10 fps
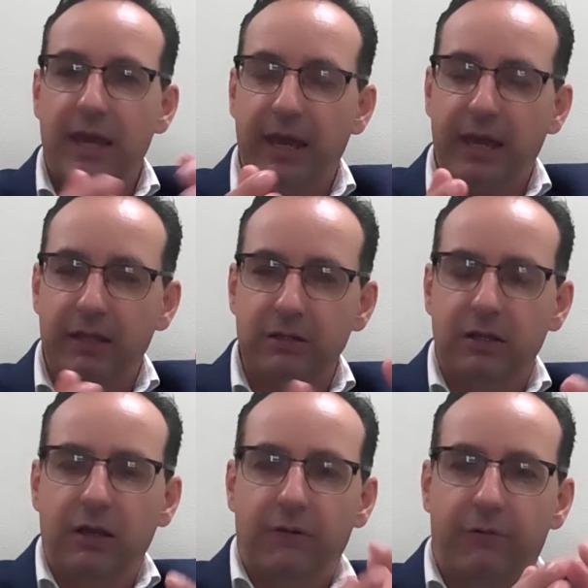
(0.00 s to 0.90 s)
And
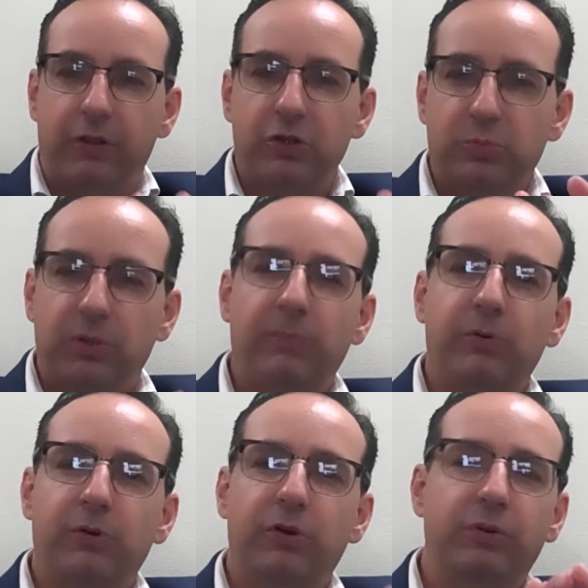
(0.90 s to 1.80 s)
for those
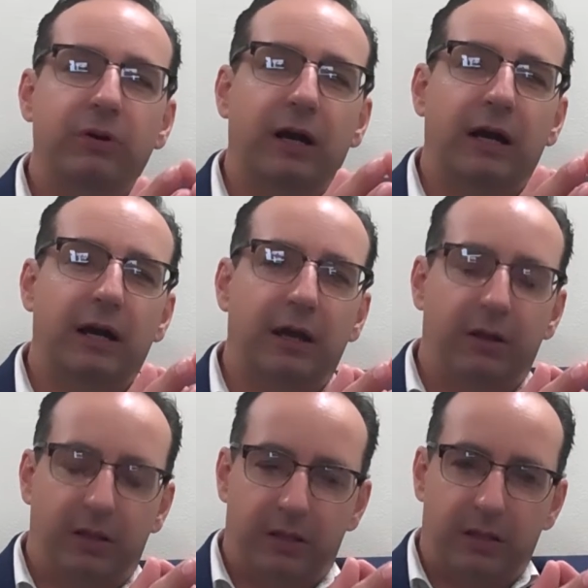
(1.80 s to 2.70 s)
people who are
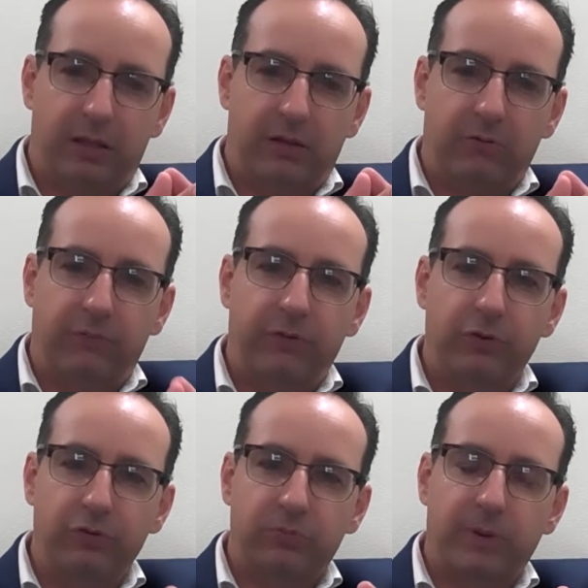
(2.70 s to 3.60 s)

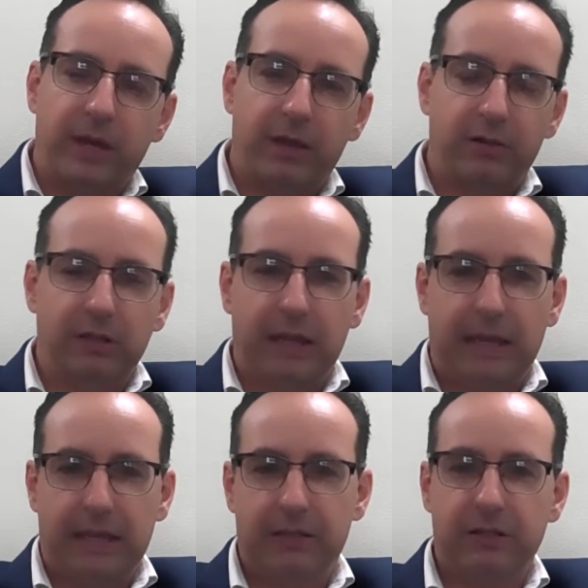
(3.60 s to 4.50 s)
refused bail
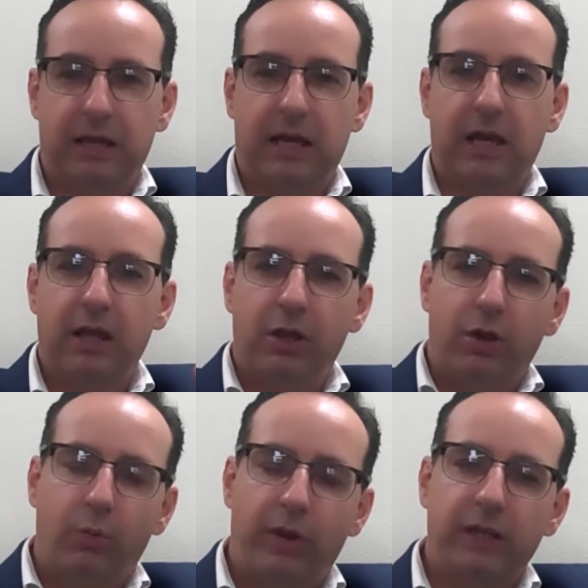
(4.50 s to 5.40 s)
and are
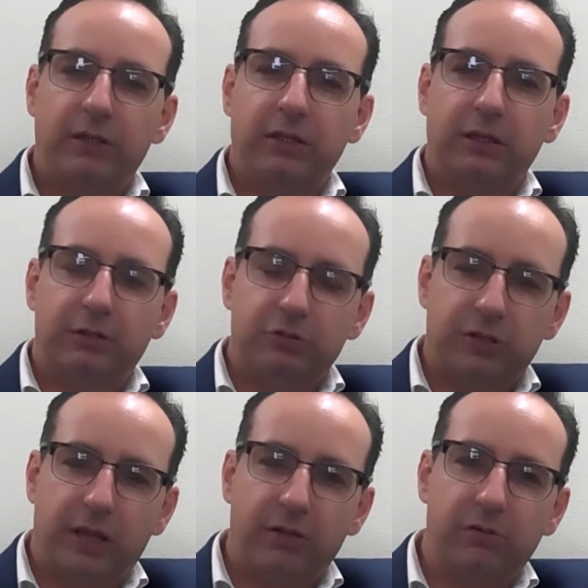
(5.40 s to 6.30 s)
waiting in
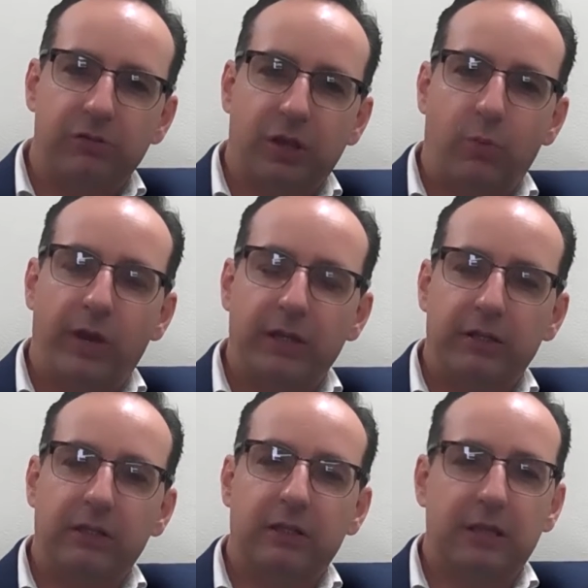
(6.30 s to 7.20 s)
jails,
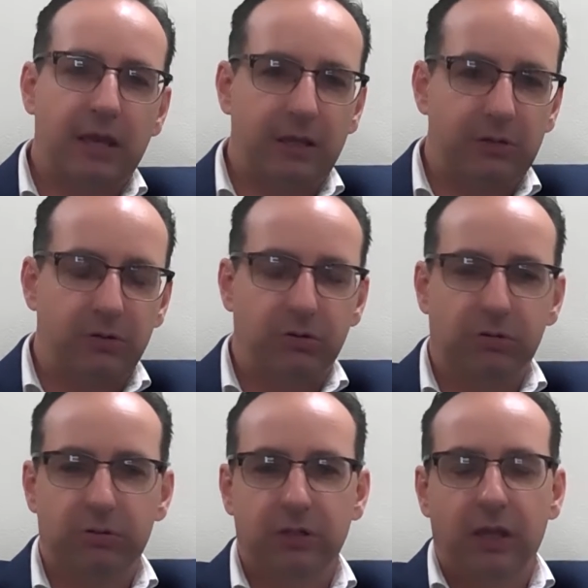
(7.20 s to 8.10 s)
awaiting their day in
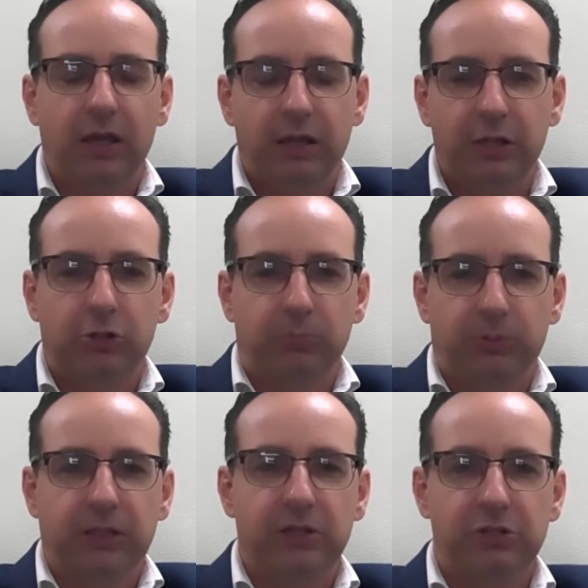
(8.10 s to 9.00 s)
court, it could
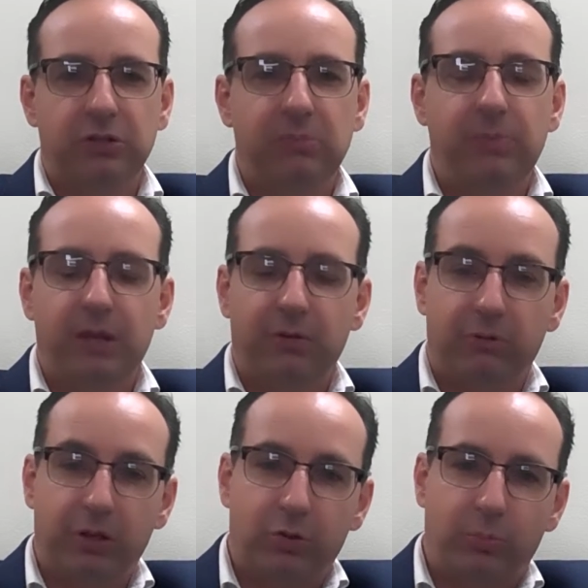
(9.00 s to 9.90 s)
potentially be a
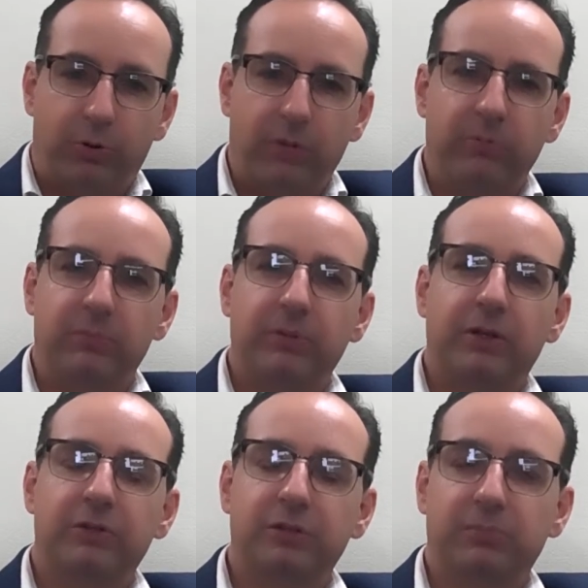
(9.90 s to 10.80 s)
real problem
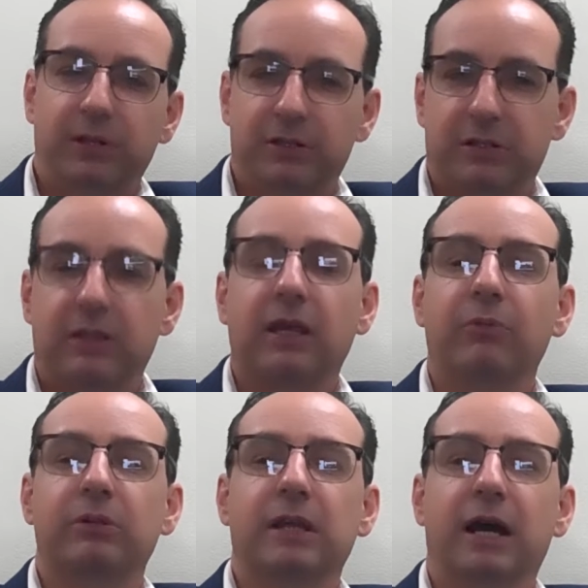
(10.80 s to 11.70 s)
because it means that they
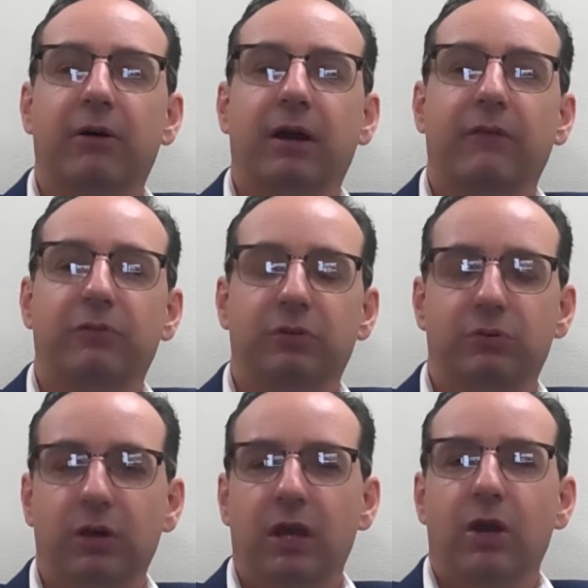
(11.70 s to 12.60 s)
will now have
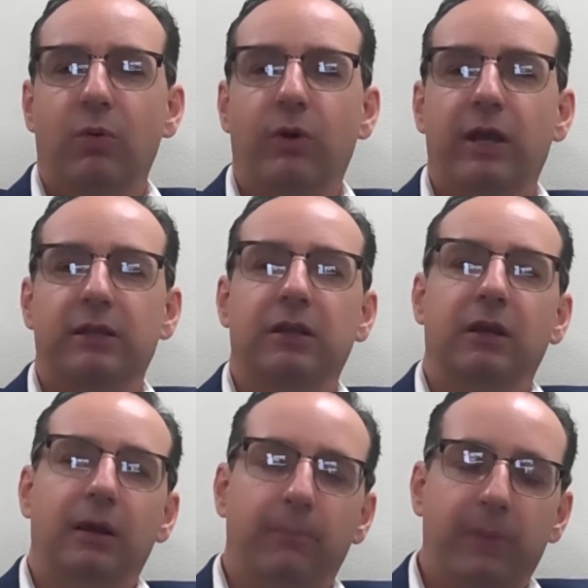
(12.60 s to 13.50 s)
to wait
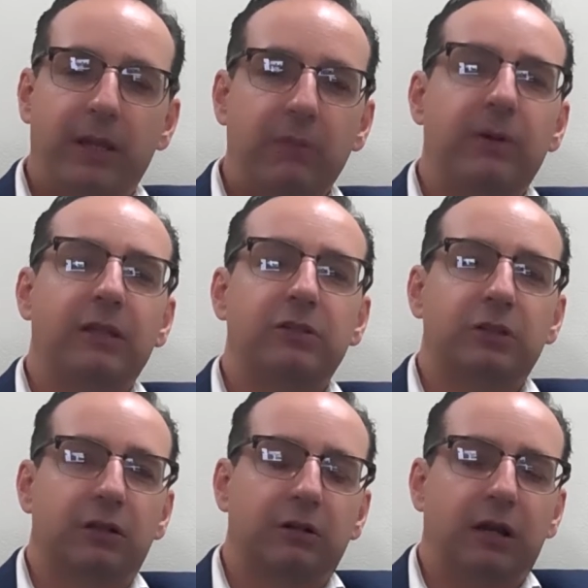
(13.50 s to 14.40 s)
many months
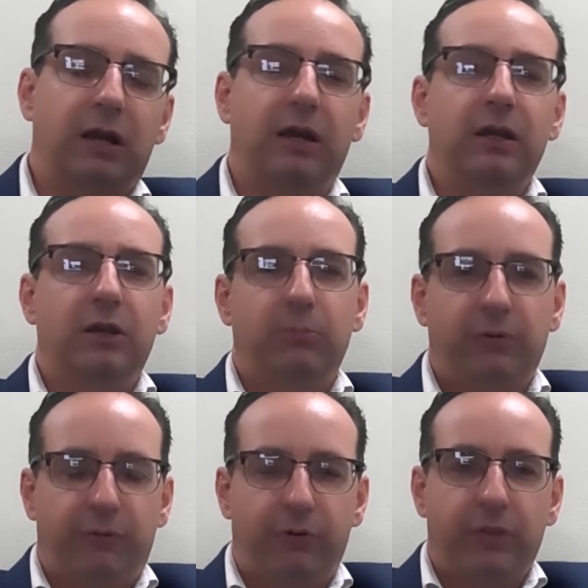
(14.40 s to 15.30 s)
longer
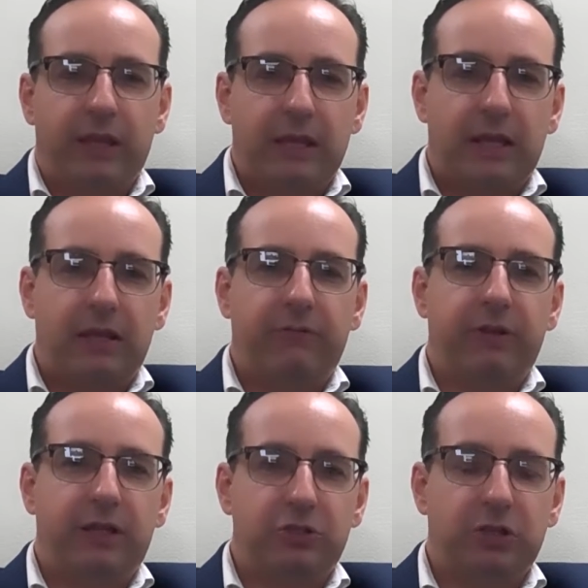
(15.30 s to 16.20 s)
before they get even
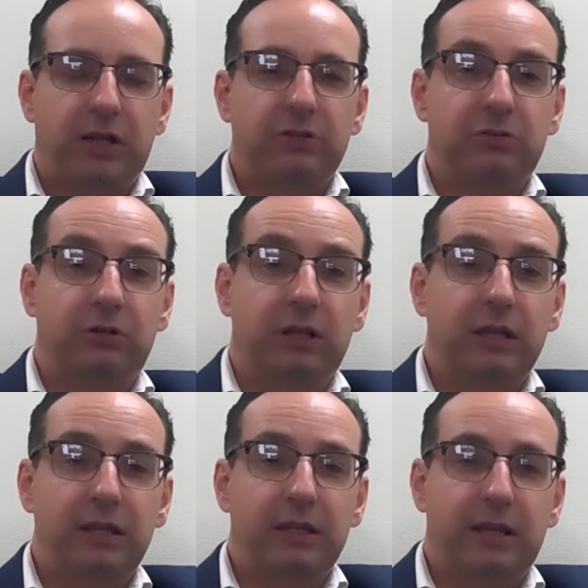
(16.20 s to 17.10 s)
a chance to
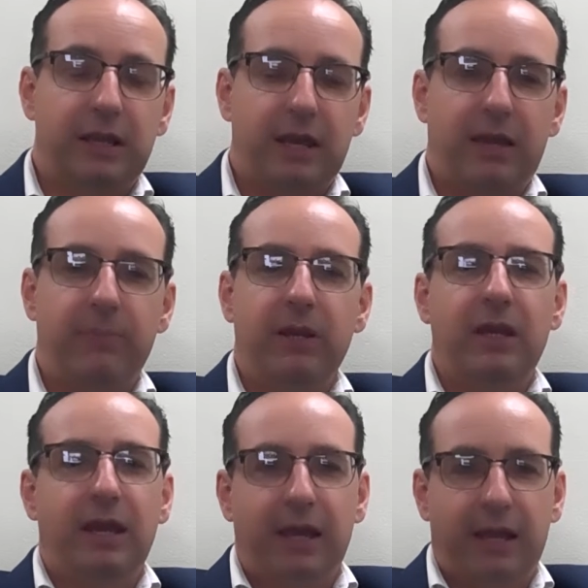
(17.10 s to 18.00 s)
clear their name,
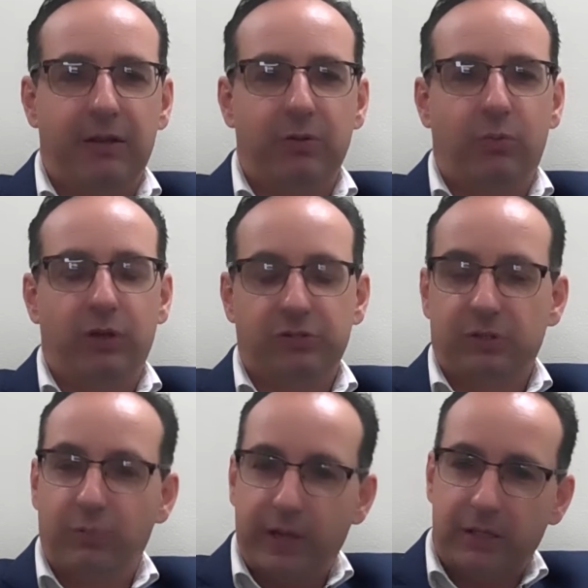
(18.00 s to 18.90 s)
and whilst they're
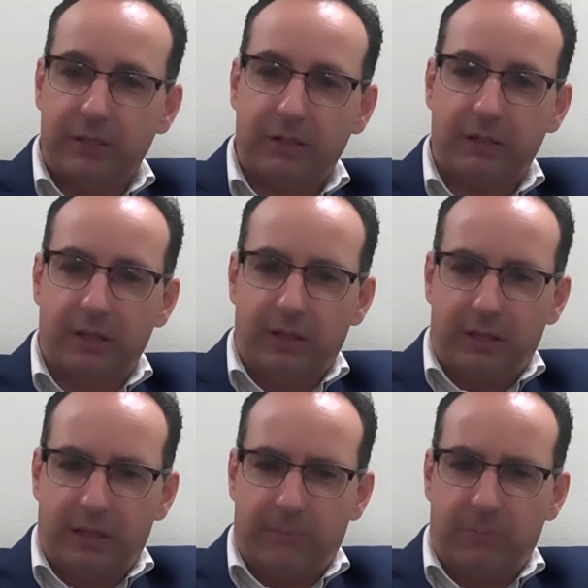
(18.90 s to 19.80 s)
waiting,
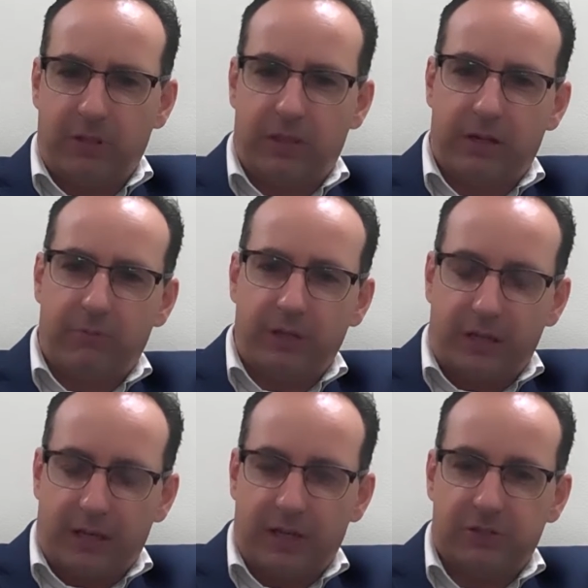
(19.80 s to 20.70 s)
they're
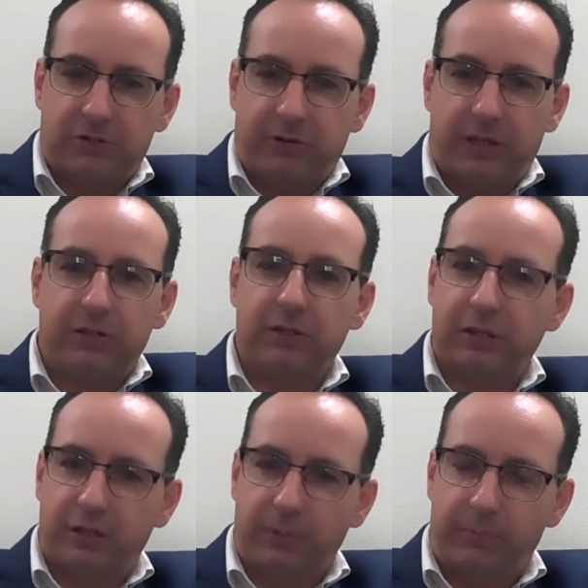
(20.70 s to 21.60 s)
incarcerated
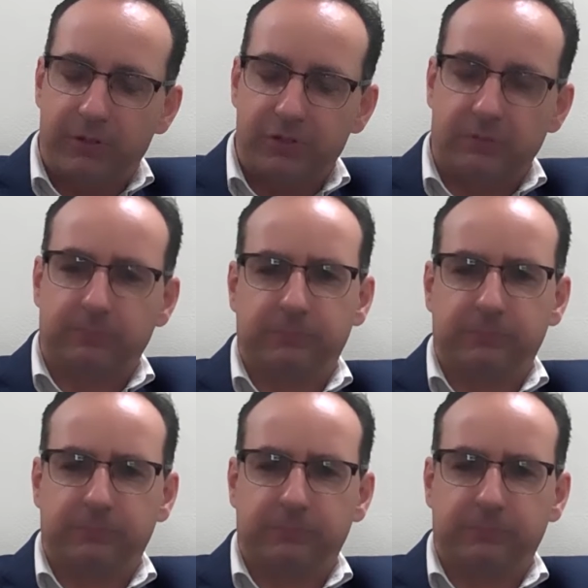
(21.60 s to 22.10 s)
in a prison.